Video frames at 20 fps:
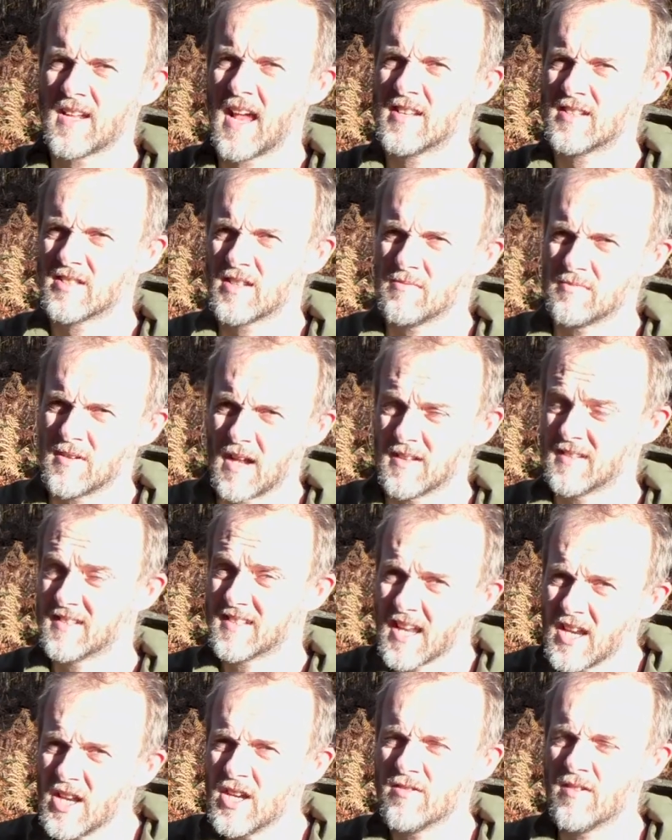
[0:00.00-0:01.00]
nest and, and,
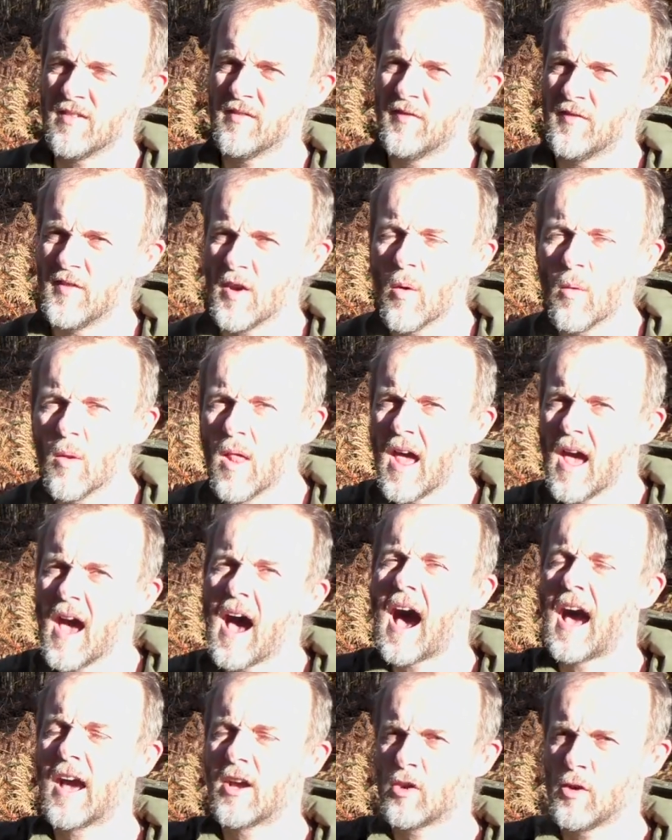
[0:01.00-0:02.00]
tinder and fuel,
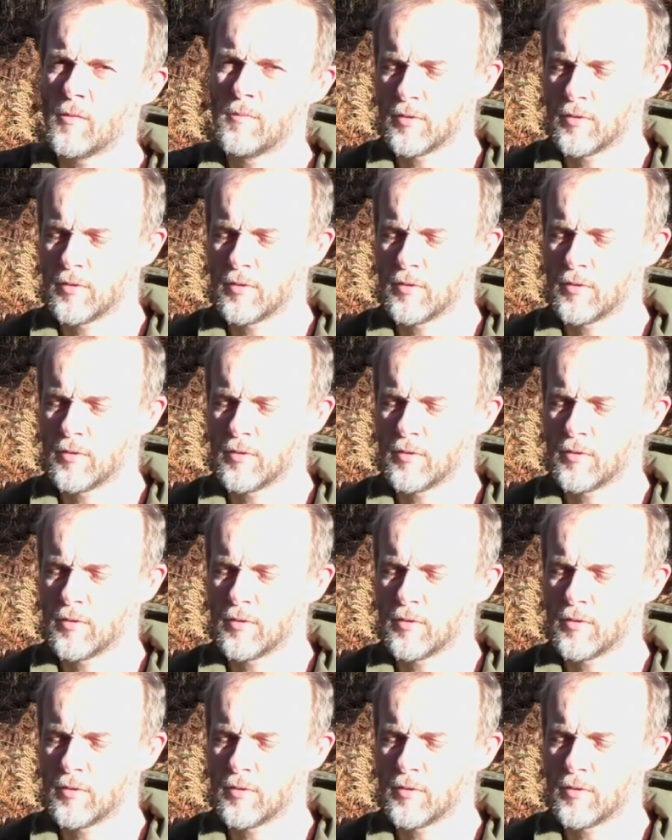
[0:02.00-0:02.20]
I could